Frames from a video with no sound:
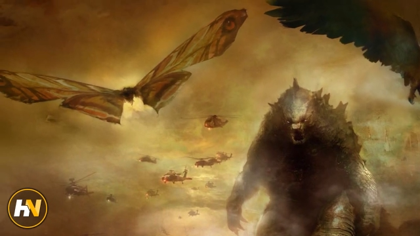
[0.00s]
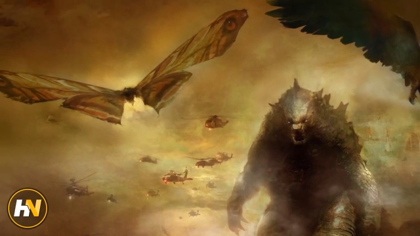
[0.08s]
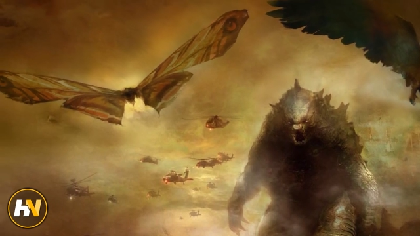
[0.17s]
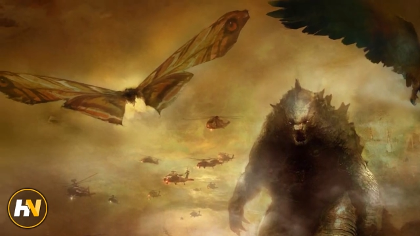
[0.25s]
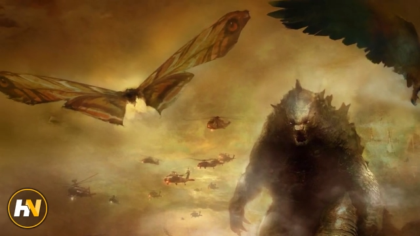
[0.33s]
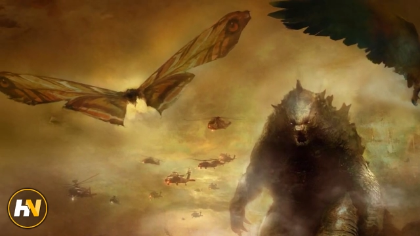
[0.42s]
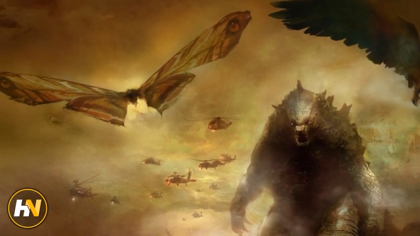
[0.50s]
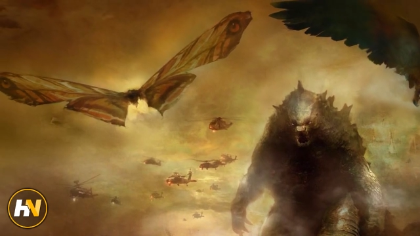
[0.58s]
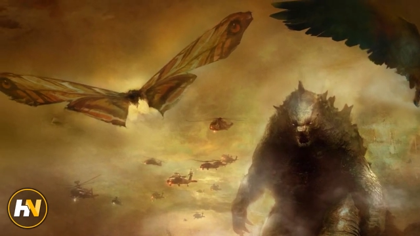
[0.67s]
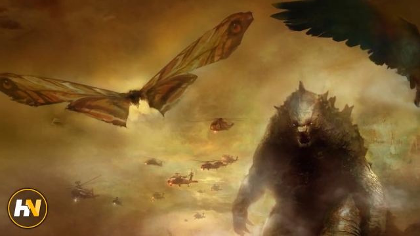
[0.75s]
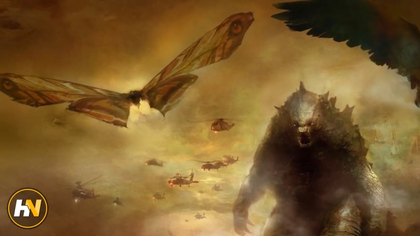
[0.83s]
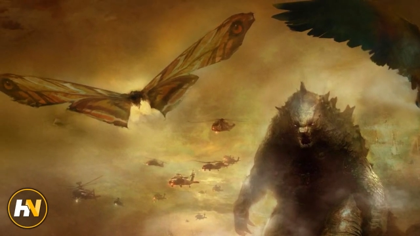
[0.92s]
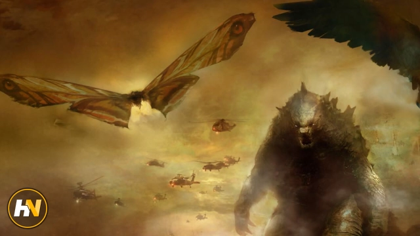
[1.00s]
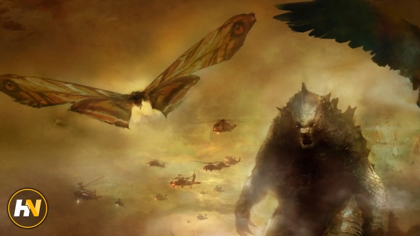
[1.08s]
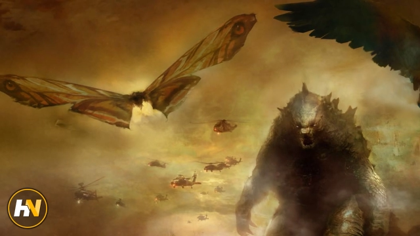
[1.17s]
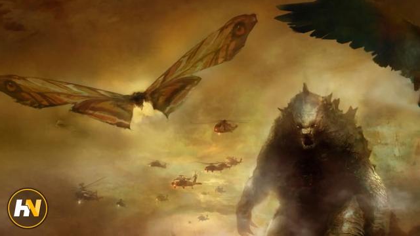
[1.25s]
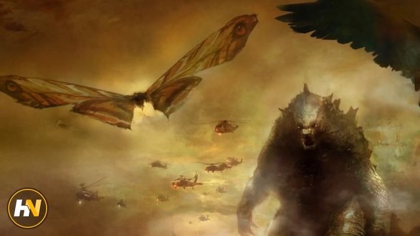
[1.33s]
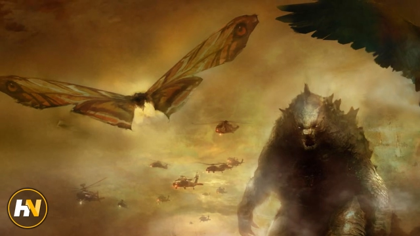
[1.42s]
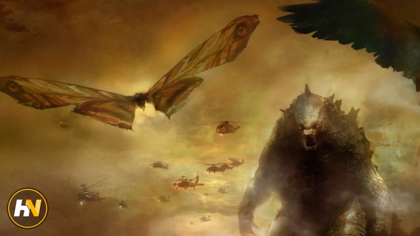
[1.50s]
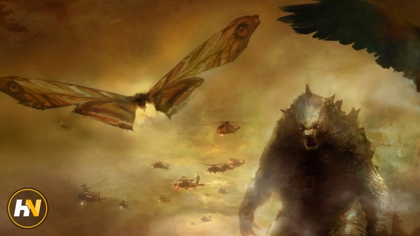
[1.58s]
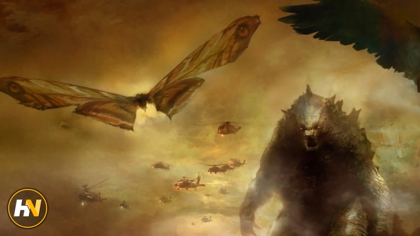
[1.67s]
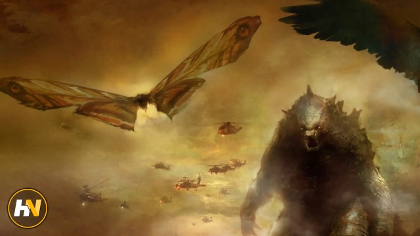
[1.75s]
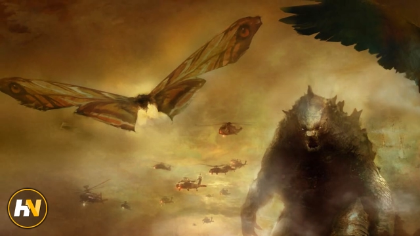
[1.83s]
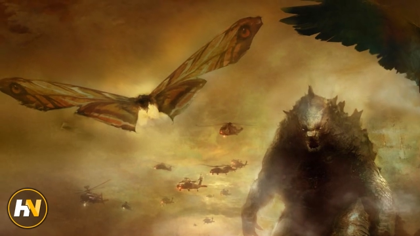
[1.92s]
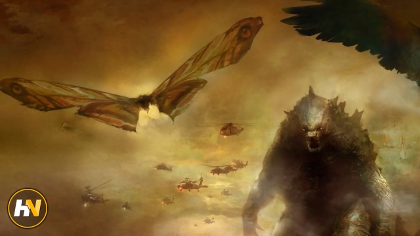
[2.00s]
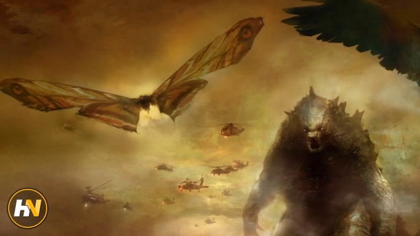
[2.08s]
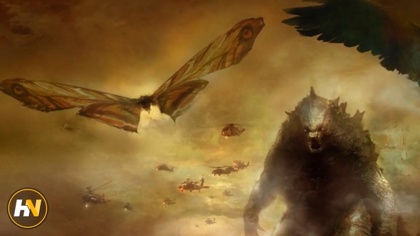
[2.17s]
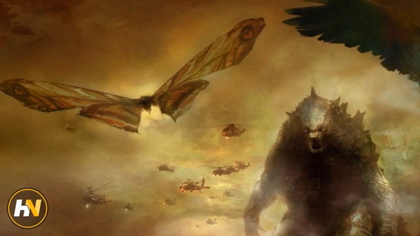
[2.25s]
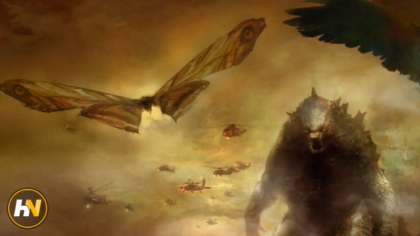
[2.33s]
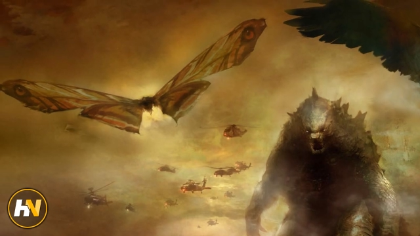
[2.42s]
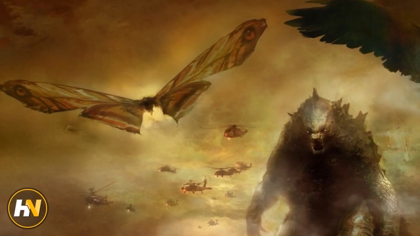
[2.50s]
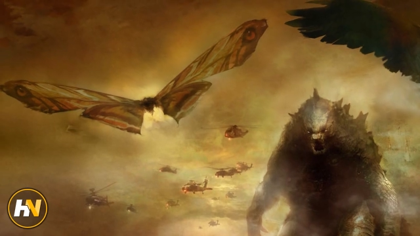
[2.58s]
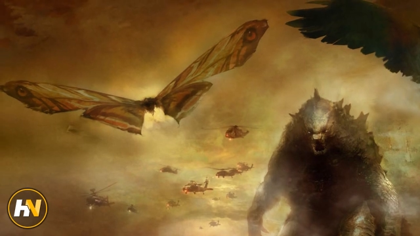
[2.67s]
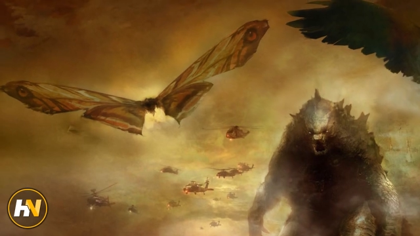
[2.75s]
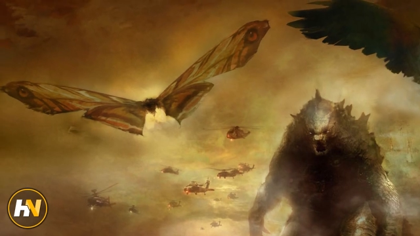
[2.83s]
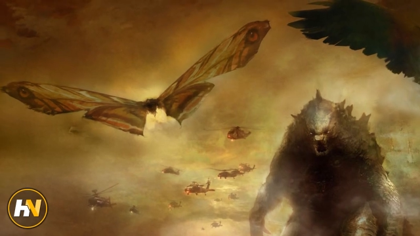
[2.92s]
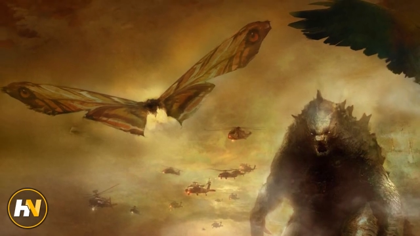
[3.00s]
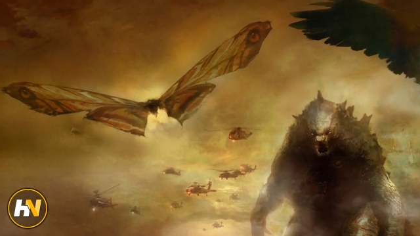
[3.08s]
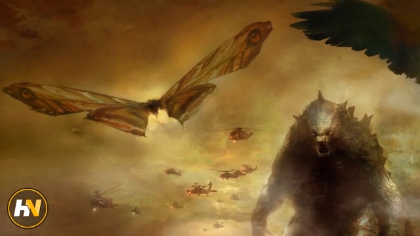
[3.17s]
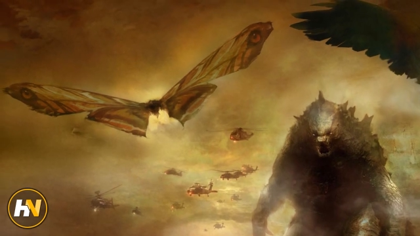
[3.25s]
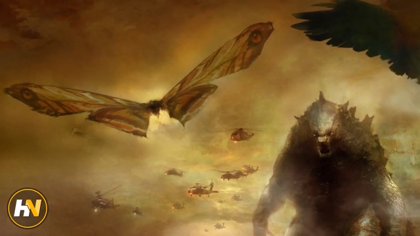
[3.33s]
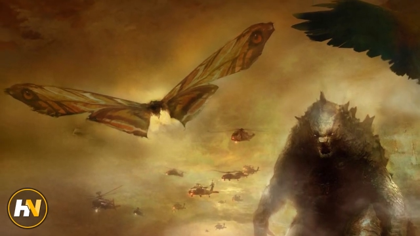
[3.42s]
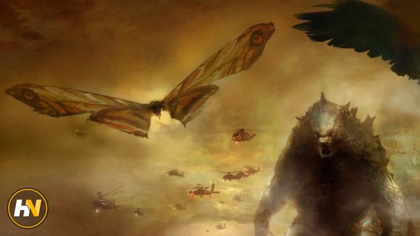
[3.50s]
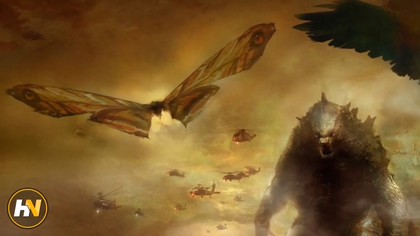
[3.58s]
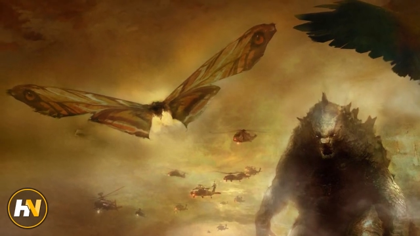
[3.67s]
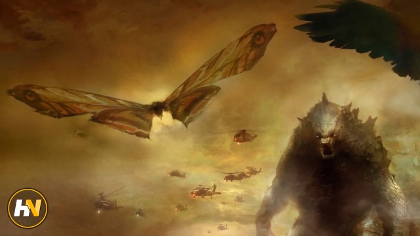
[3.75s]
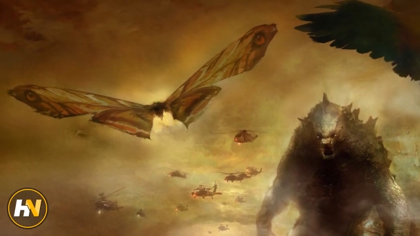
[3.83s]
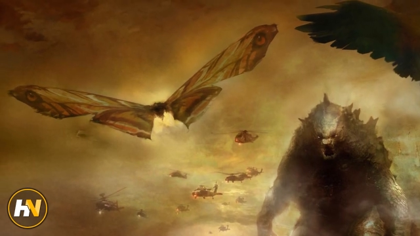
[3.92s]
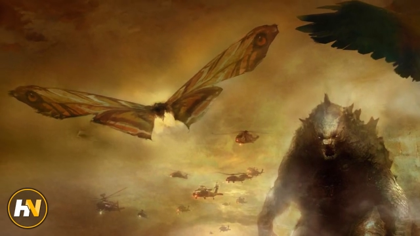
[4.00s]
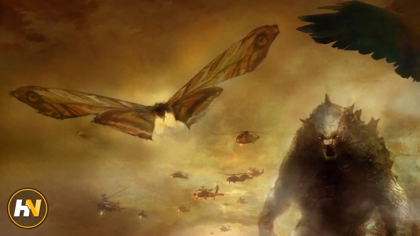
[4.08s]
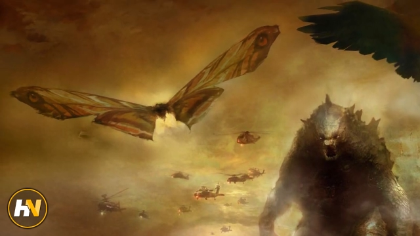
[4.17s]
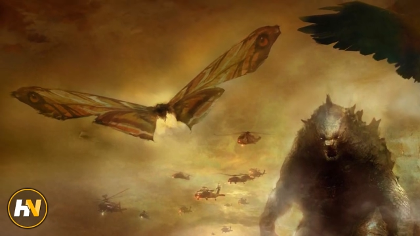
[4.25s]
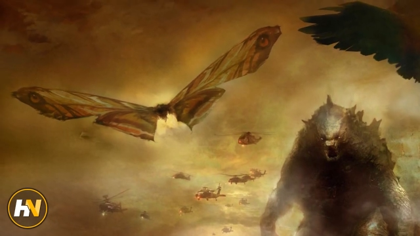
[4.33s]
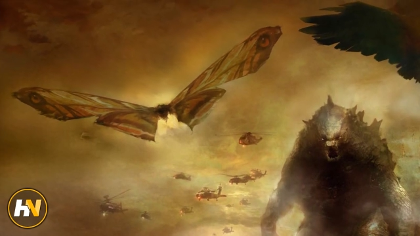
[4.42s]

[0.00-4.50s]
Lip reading: [unreadable: no face in view]